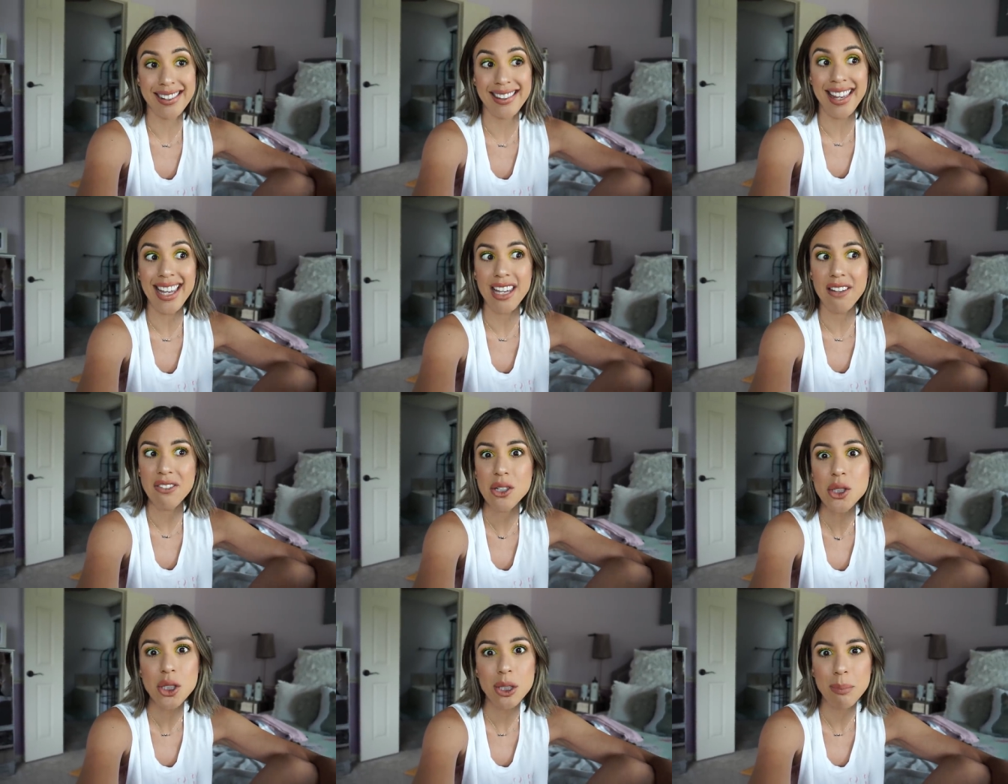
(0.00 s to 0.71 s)
They
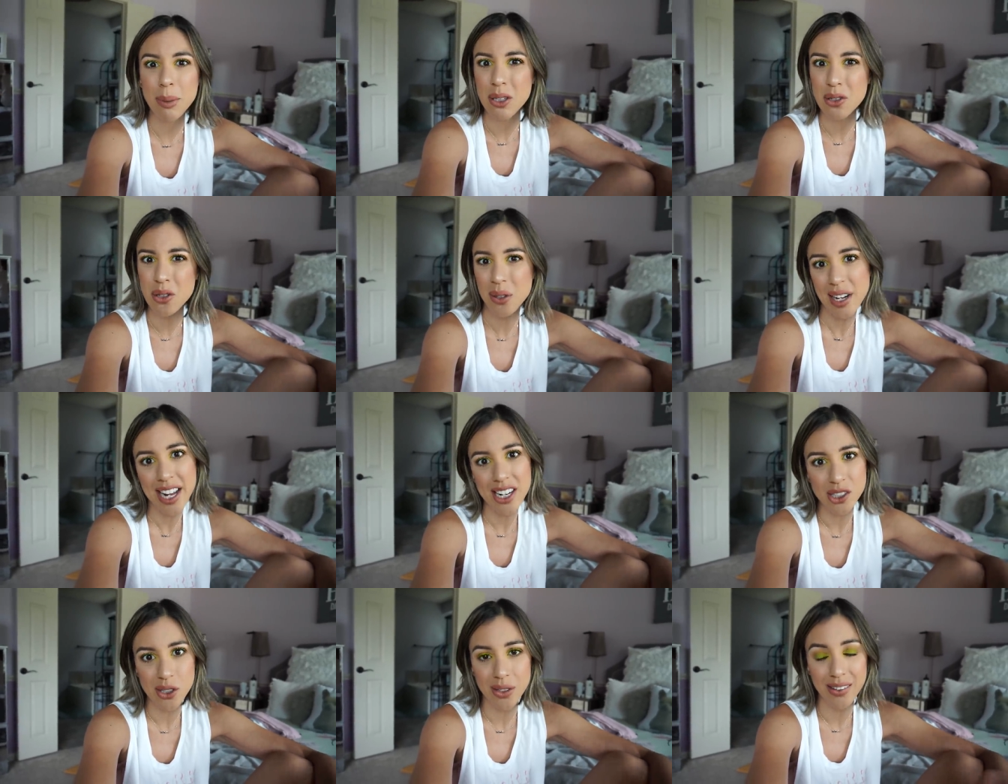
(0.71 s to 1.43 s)
even ship
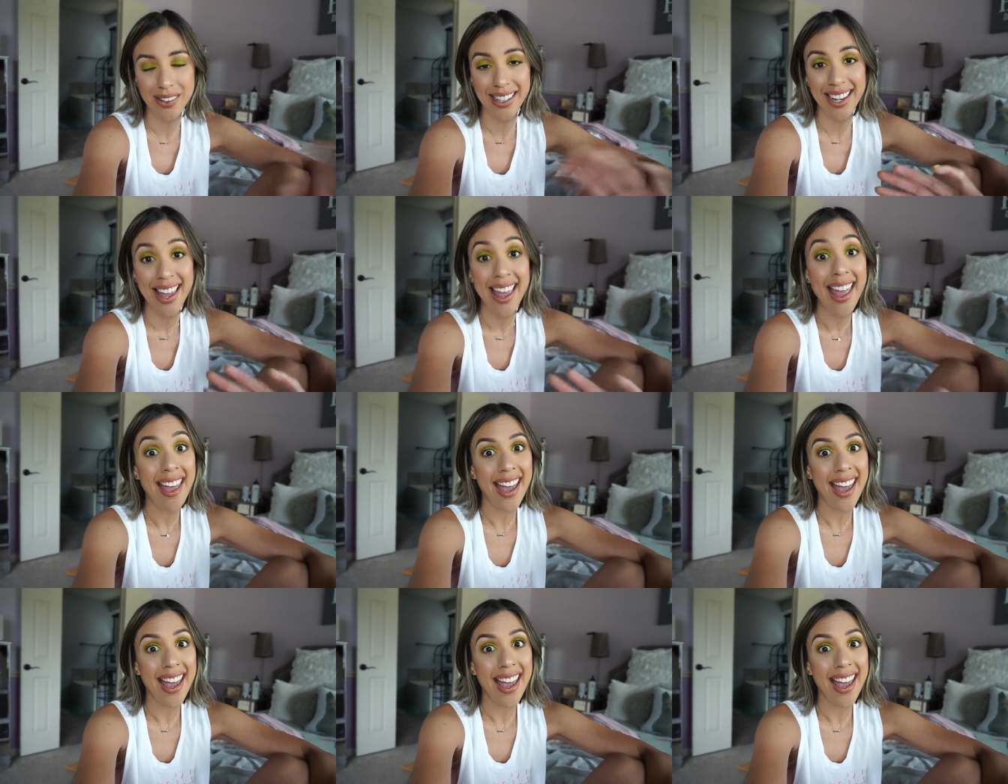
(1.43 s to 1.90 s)
internationally.